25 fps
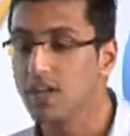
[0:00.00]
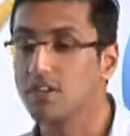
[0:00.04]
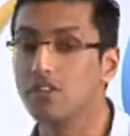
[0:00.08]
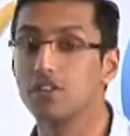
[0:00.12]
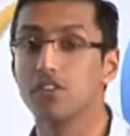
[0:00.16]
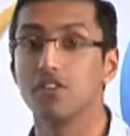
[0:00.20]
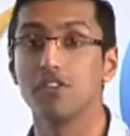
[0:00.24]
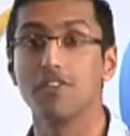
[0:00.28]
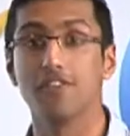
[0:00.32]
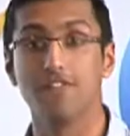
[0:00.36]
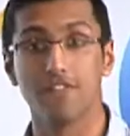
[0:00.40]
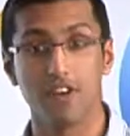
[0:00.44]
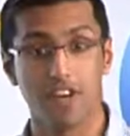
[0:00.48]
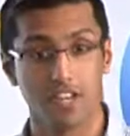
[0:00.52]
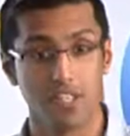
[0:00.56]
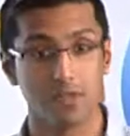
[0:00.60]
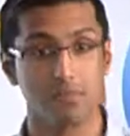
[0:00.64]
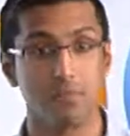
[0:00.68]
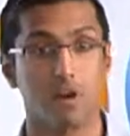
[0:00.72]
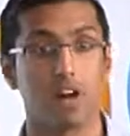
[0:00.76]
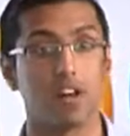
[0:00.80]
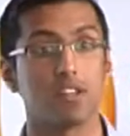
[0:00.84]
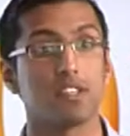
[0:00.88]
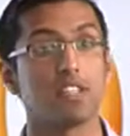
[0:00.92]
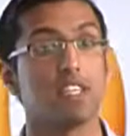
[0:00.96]
do
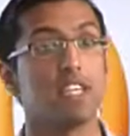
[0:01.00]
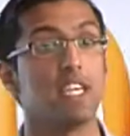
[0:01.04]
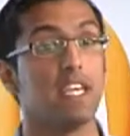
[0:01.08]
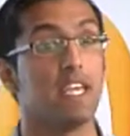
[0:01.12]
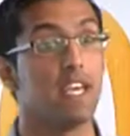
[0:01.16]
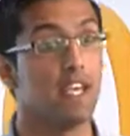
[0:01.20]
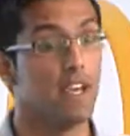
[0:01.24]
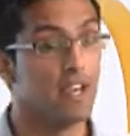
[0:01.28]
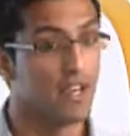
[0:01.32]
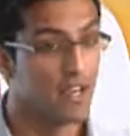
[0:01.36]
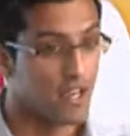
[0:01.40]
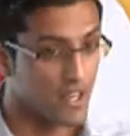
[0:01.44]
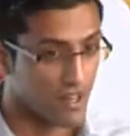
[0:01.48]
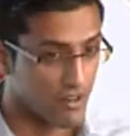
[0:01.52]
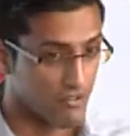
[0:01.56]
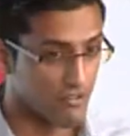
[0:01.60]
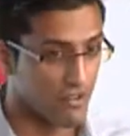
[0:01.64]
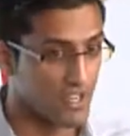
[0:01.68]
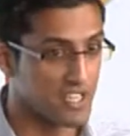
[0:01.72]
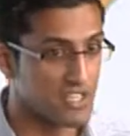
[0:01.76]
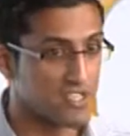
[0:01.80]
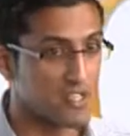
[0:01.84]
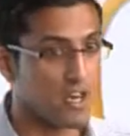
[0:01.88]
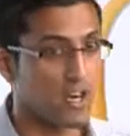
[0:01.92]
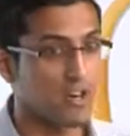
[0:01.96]
first-party
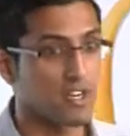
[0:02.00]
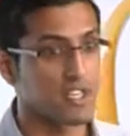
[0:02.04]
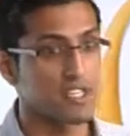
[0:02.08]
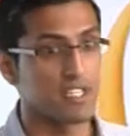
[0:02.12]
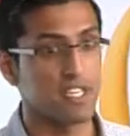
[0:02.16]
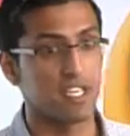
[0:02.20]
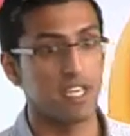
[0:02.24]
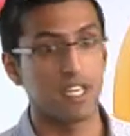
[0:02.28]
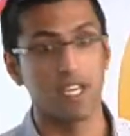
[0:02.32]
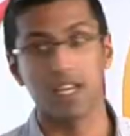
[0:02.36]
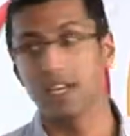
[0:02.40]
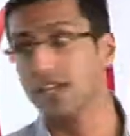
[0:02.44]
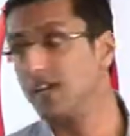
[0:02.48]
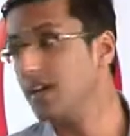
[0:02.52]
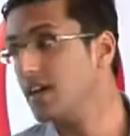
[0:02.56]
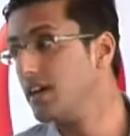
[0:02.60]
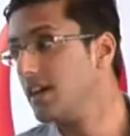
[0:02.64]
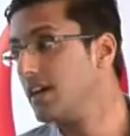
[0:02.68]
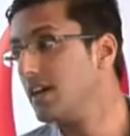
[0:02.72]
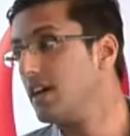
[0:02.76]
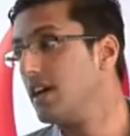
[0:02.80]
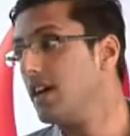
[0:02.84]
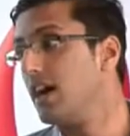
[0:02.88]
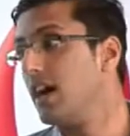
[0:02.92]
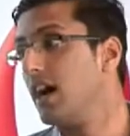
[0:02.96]
retargeting
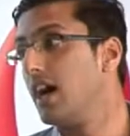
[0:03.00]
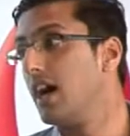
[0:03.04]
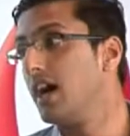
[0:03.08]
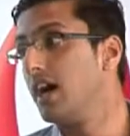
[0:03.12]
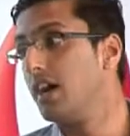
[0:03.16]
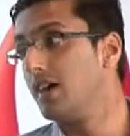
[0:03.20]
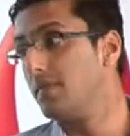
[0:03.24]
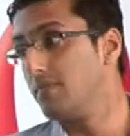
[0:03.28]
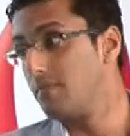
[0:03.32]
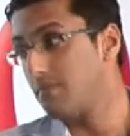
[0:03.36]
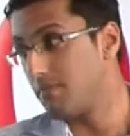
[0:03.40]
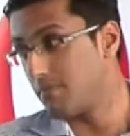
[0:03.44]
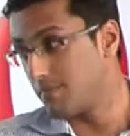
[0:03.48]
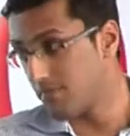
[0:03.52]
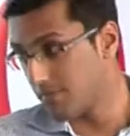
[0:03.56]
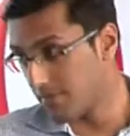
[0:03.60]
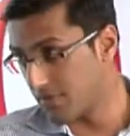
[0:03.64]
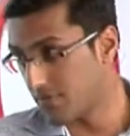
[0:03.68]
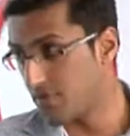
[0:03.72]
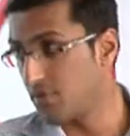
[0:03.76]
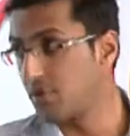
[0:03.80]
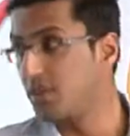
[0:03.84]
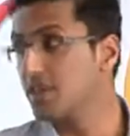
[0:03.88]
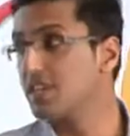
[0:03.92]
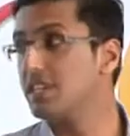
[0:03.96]
um,
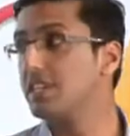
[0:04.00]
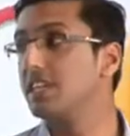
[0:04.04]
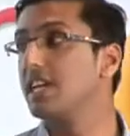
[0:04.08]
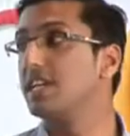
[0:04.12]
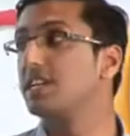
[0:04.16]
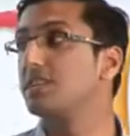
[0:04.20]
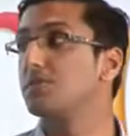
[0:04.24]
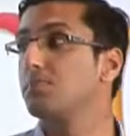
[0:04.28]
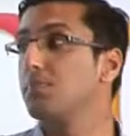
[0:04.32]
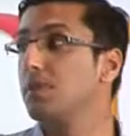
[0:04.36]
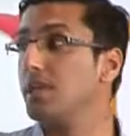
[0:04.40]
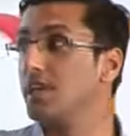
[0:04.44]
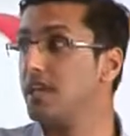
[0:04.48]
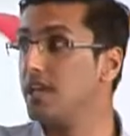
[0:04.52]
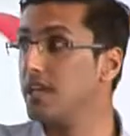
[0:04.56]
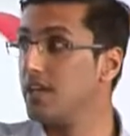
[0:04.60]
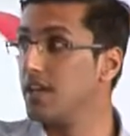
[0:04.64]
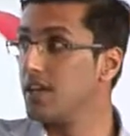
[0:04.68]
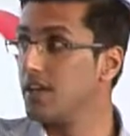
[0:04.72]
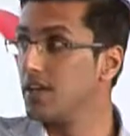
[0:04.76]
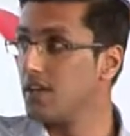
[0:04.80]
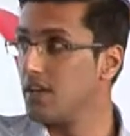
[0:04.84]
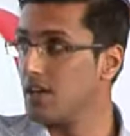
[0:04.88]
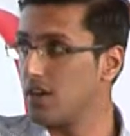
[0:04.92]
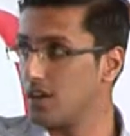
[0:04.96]
through the D S P,
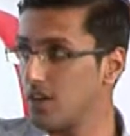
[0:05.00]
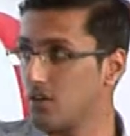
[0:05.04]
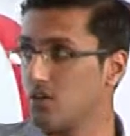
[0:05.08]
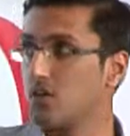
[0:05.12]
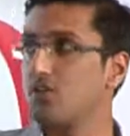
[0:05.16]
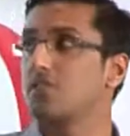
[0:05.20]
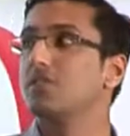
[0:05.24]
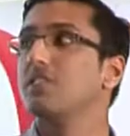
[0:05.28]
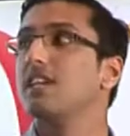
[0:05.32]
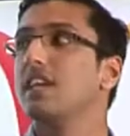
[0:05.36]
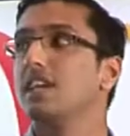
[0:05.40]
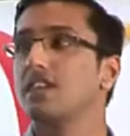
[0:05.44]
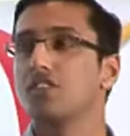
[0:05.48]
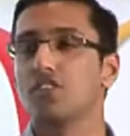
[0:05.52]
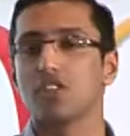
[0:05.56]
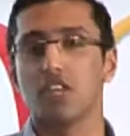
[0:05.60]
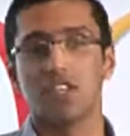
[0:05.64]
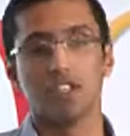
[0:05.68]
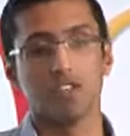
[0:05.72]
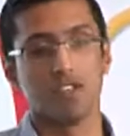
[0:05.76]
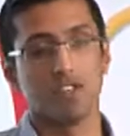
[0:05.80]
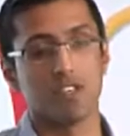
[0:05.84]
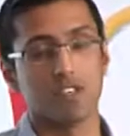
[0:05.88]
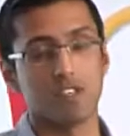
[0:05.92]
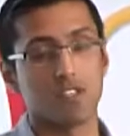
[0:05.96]
across the
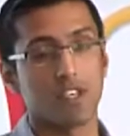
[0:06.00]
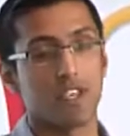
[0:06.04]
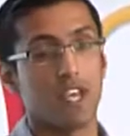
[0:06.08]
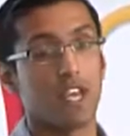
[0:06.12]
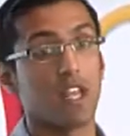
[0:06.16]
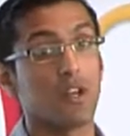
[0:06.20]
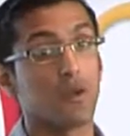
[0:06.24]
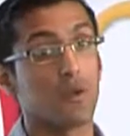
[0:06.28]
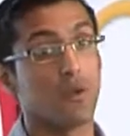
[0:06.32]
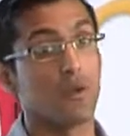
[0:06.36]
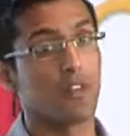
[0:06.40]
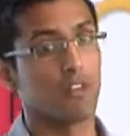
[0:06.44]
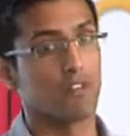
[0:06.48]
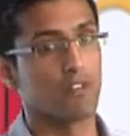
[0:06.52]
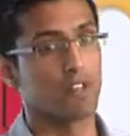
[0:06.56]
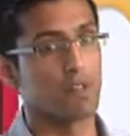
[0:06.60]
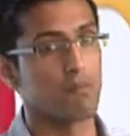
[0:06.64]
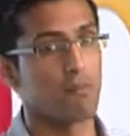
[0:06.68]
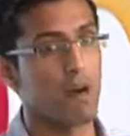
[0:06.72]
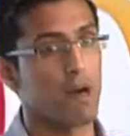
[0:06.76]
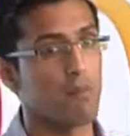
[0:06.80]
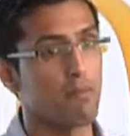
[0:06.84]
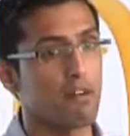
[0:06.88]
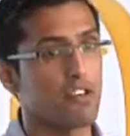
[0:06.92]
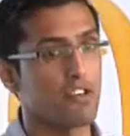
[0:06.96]
exchanges, and all through the
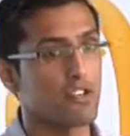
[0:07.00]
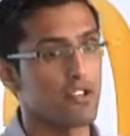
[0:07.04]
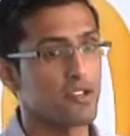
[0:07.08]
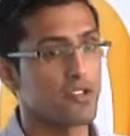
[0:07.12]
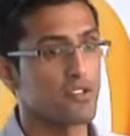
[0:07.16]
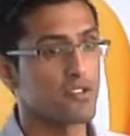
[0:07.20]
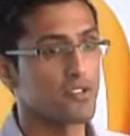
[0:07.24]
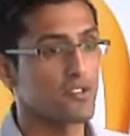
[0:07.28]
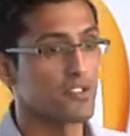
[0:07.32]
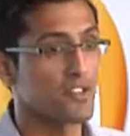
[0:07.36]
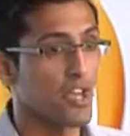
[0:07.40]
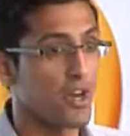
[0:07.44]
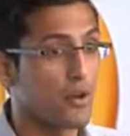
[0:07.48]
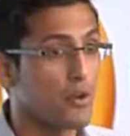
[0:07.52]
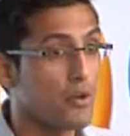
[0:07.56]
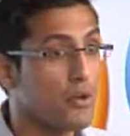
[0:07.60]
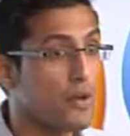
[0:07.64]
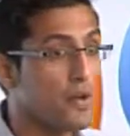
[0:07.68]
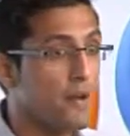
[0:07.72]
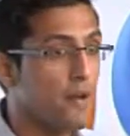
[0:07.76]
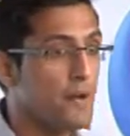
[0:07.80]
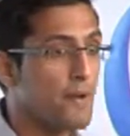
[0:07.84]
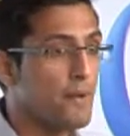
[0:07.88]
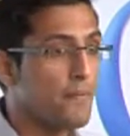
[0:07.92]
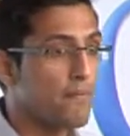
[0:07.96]
publishers. So,
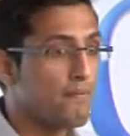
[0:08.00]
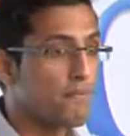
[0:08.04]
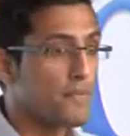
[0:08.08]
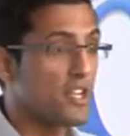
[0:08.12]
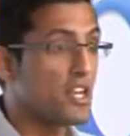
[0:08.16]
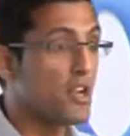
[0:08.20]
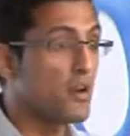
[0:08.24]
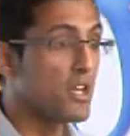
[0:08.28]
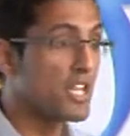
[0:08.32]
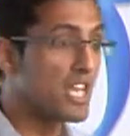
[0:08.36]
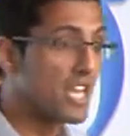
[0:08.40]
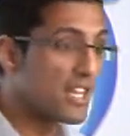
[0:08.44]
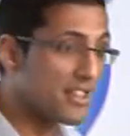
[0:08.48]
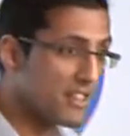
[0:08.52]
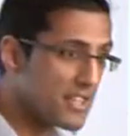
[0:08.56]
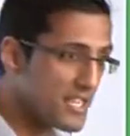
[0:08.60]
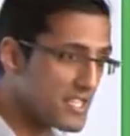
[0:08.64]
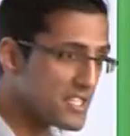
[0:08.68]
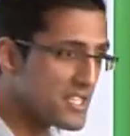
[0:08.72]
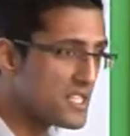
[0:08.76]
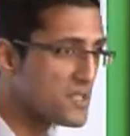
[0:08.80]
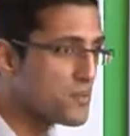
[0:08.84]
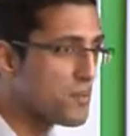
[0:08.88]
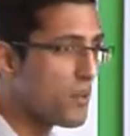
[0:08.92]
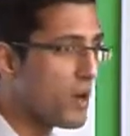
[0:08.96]
you know, again,
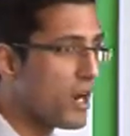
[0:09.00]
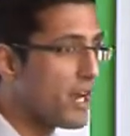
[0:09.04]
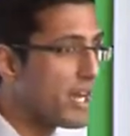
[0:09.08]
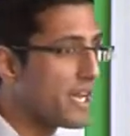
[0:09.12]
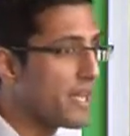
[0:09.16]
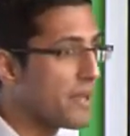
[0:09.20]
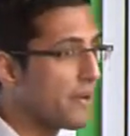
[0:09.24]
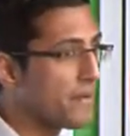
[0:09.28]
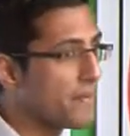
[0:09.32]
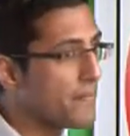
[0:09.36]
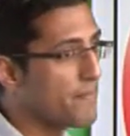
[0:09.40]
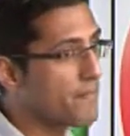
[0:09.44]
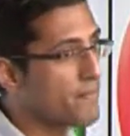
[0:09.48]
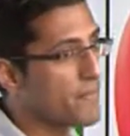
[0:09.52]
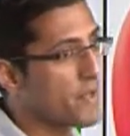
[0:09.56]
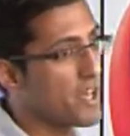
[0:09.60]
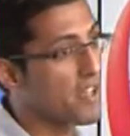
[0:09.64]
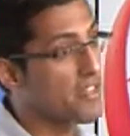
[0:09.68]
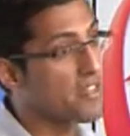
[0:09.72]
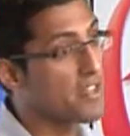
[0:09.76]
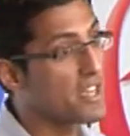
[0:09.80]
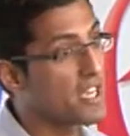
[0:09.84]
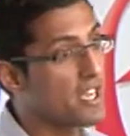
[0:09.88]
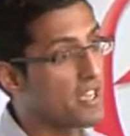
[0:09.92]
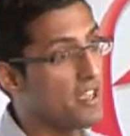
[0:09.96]
this is why I
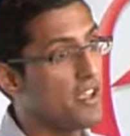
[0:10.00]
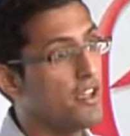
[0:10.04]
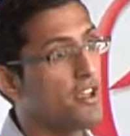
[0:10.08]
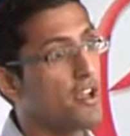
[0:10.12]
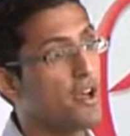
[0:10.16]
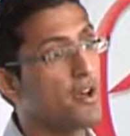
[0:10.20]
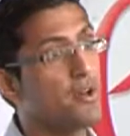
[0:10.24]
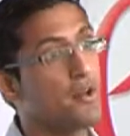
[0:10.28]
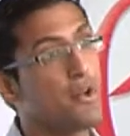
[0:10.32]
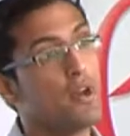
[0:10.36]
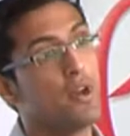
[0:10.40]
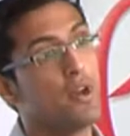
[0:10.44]
think, you know,